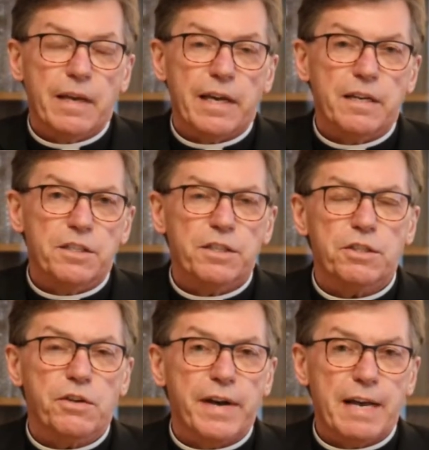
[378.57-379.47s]
and it
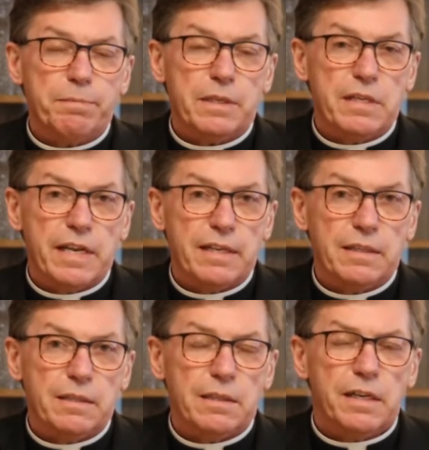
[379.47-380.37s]
just so happened
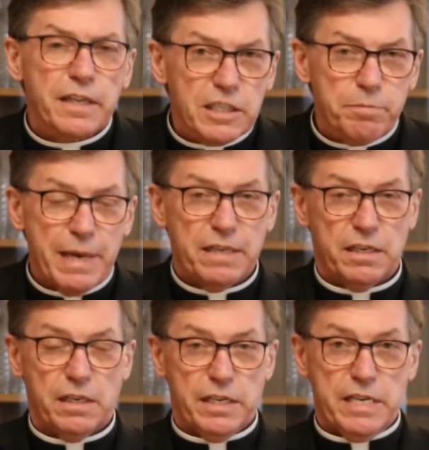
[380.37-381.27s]
that
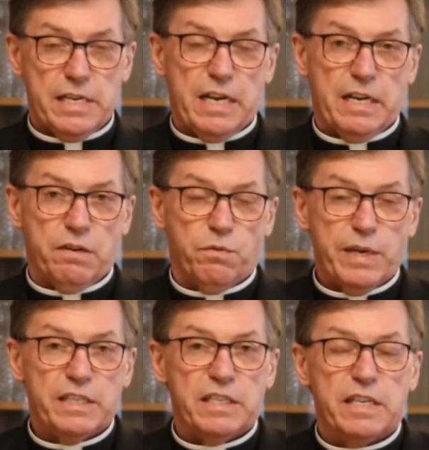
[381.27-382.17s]
unexpectedly on
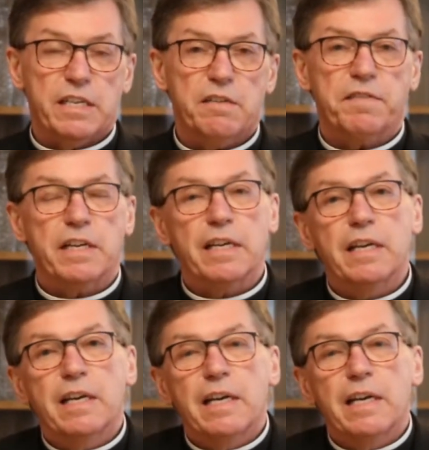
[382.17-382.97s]
Wednesday evening,